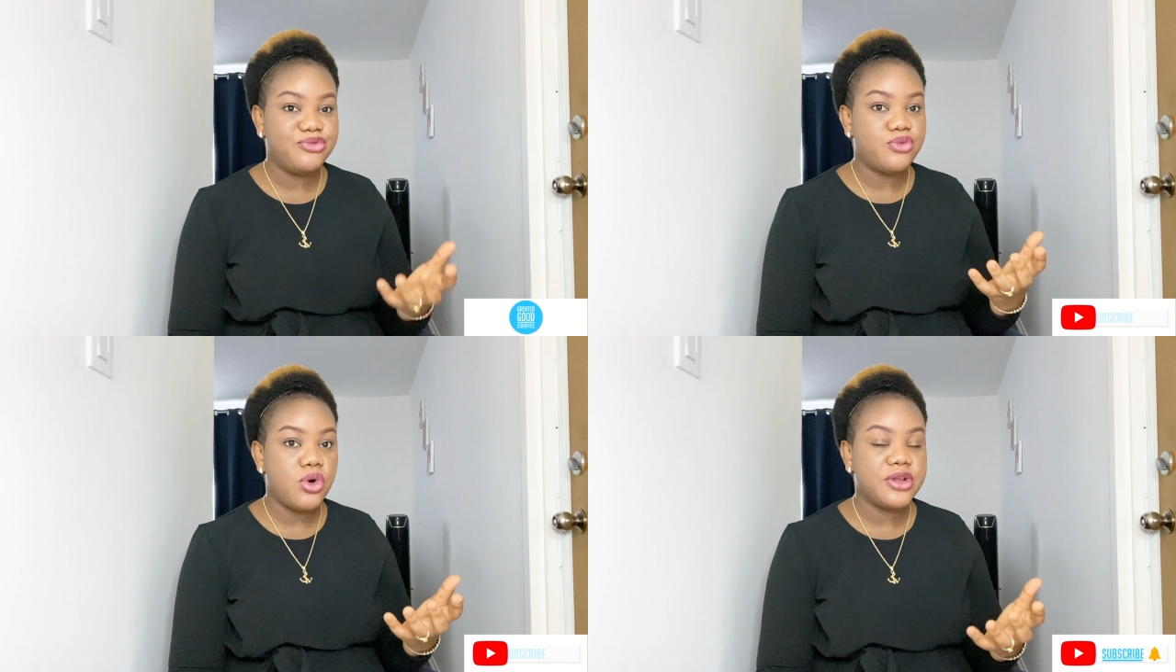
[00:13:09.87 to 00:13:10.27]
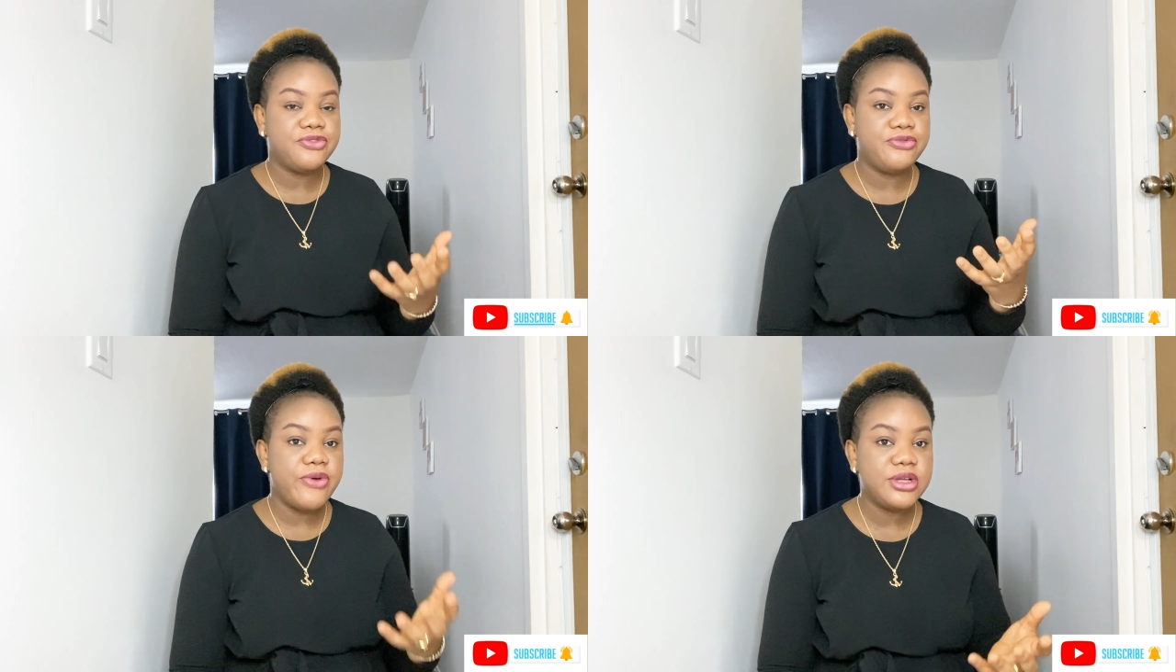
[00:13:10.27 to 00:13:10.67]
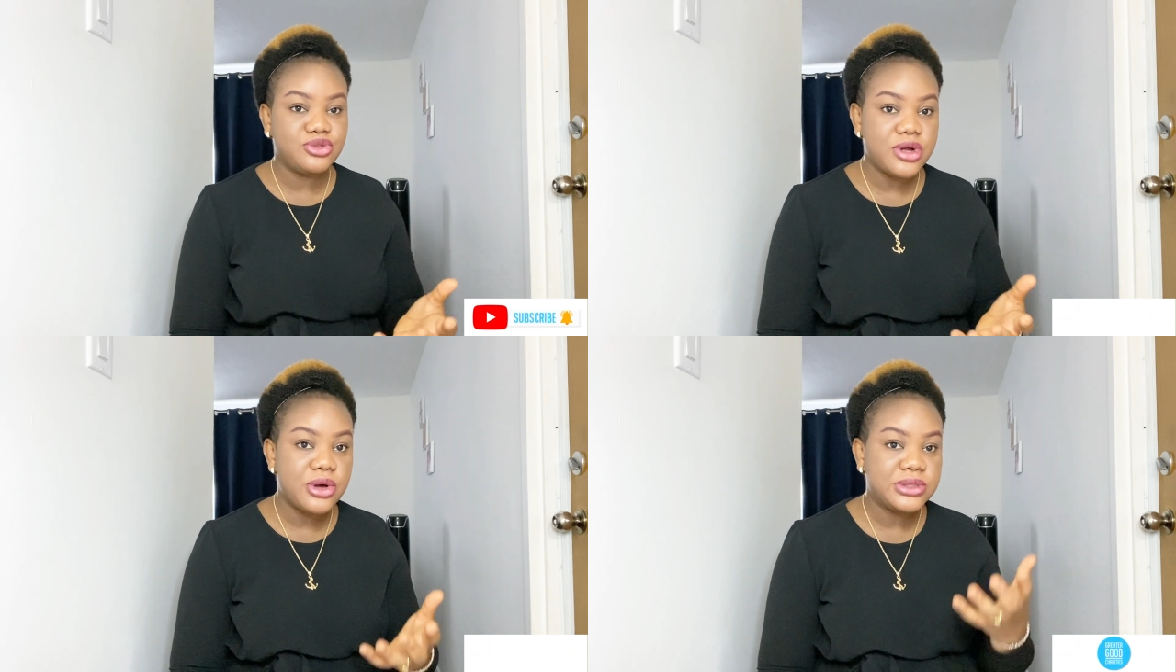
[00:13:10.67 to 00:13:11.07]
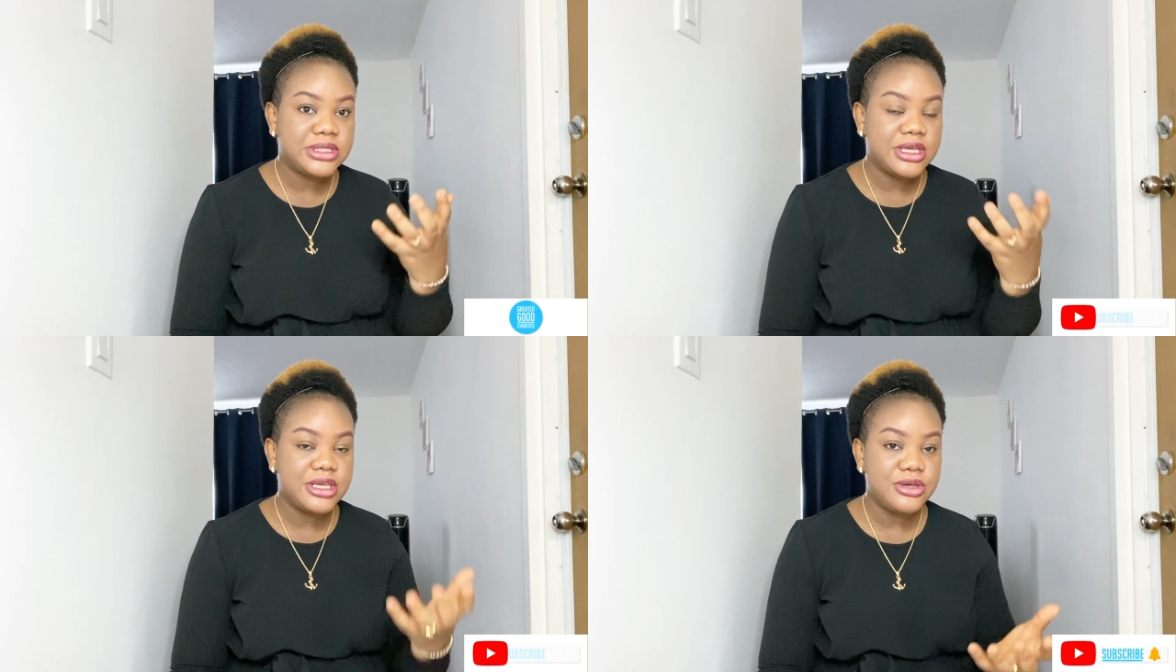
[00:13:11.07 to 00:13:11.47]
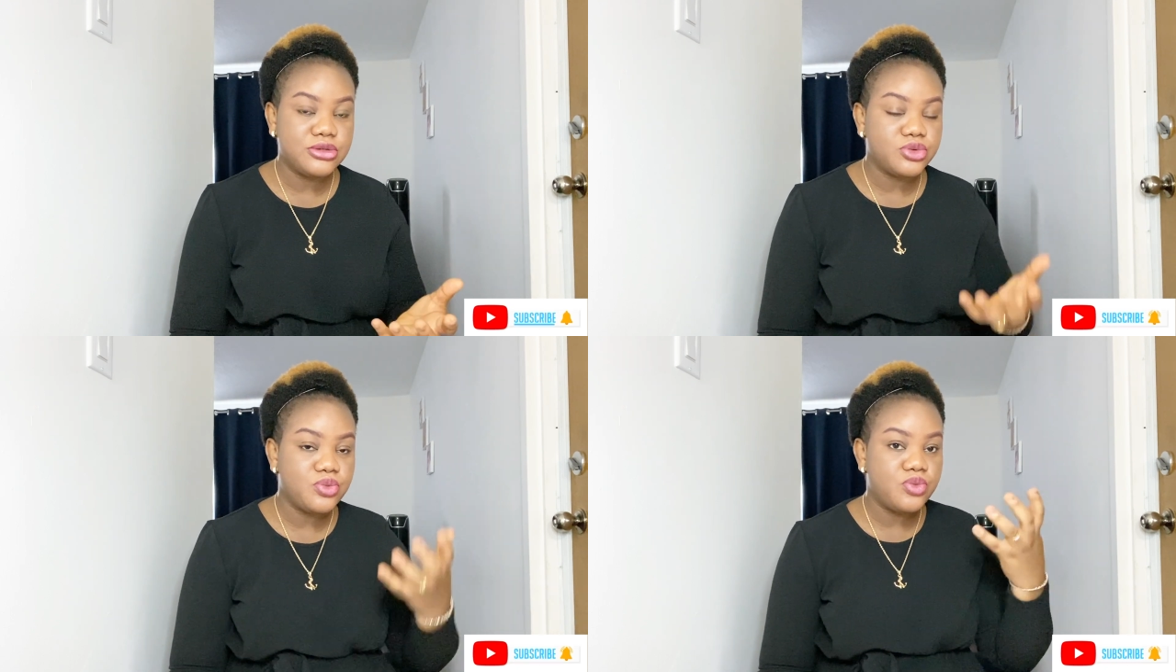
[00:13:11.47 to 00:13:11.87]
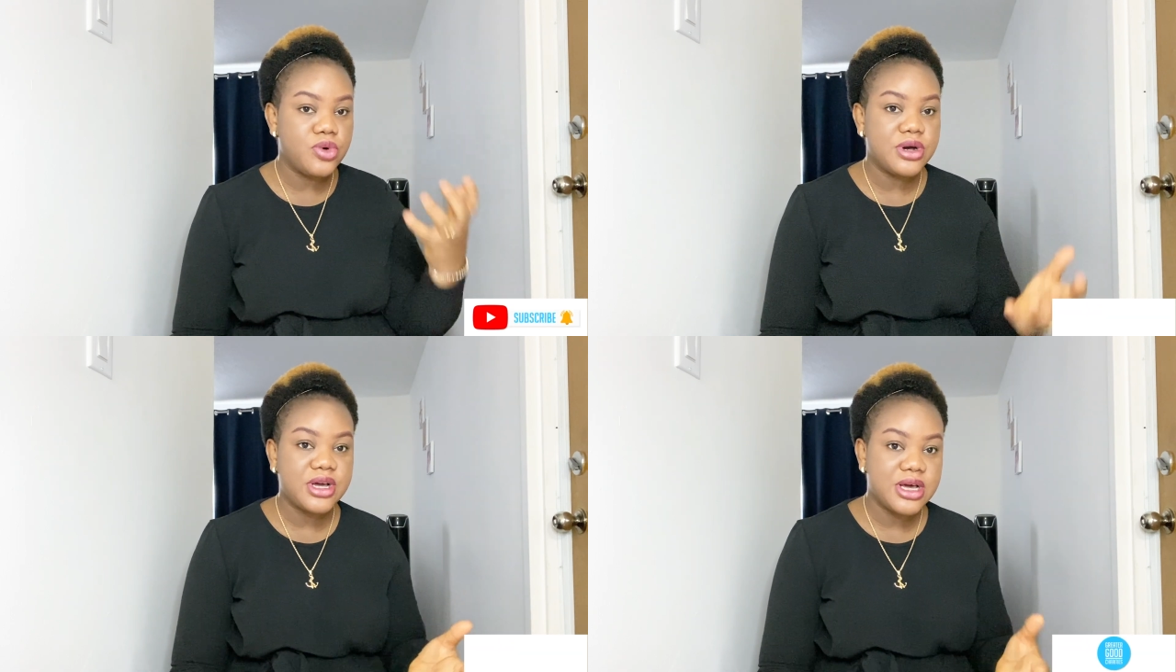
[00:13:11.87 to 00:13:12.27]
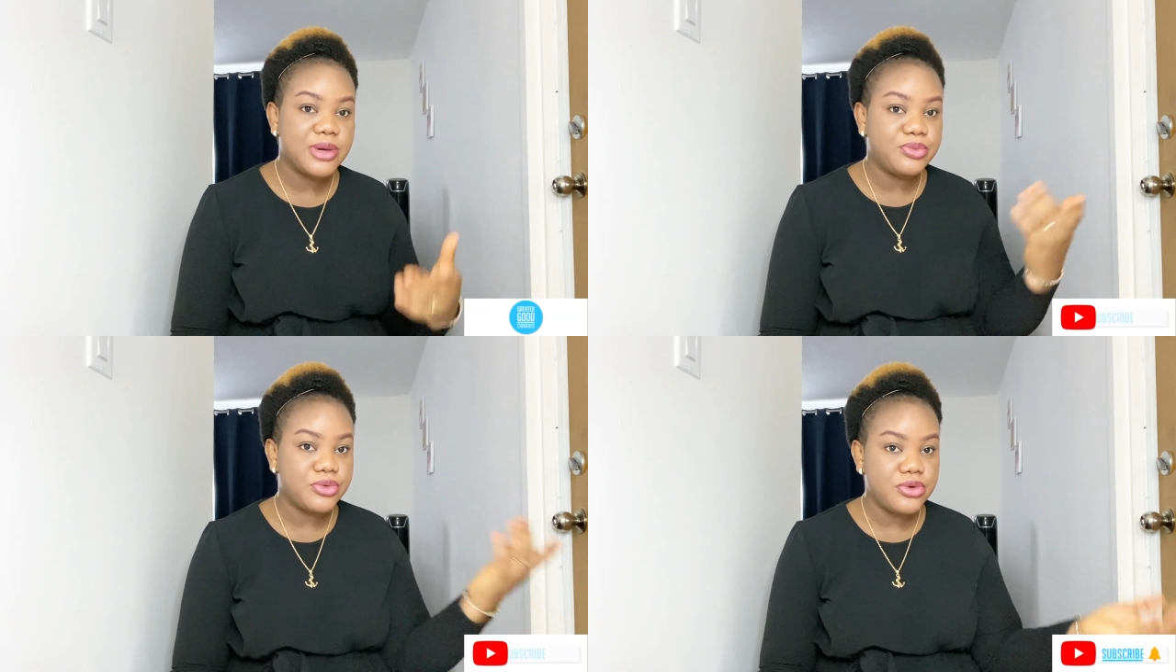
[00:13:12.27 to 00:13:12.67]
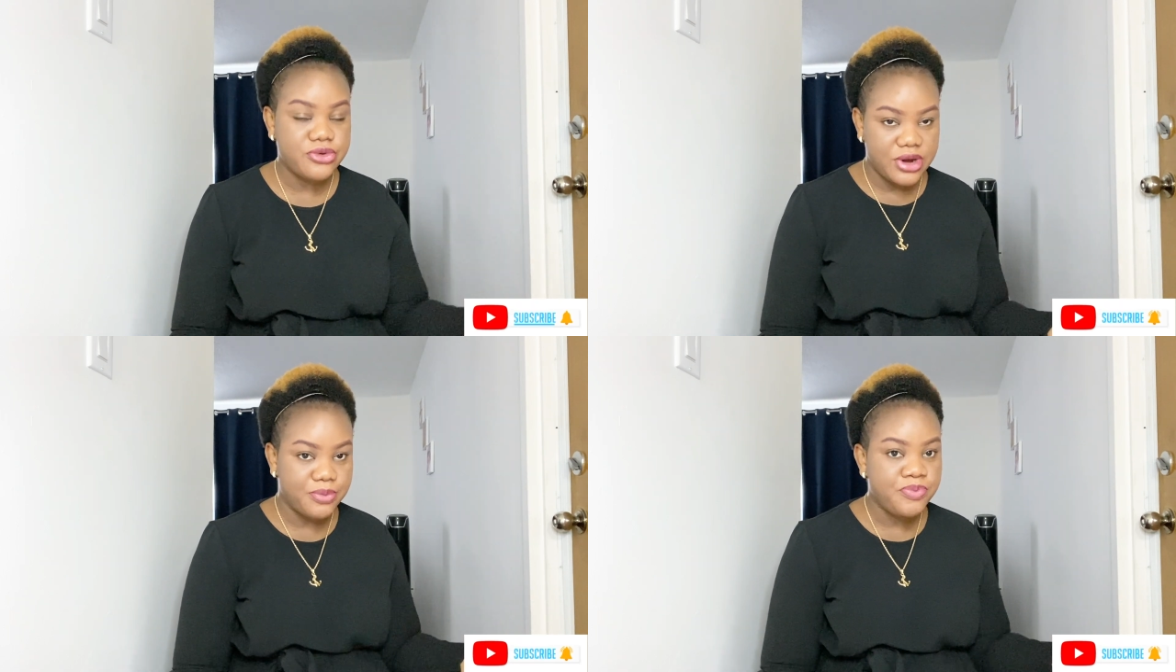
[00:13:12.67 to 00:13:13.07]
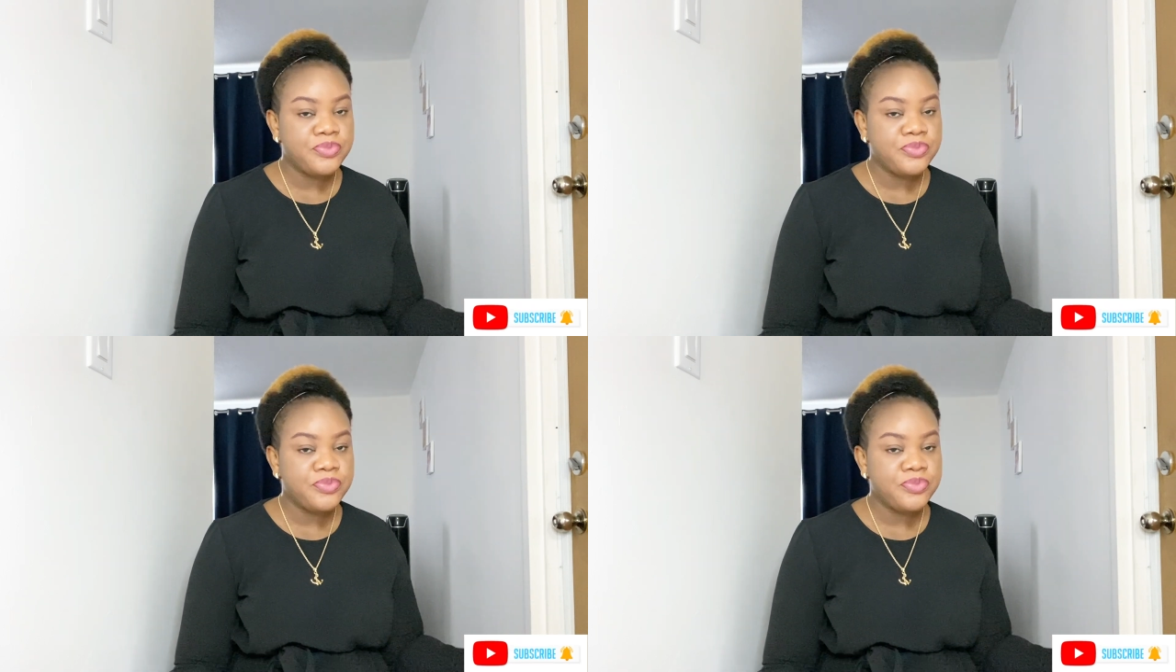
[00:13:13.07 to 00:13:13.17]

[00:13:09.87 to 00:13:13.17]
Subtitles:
for the Federal Skilled Worker Program.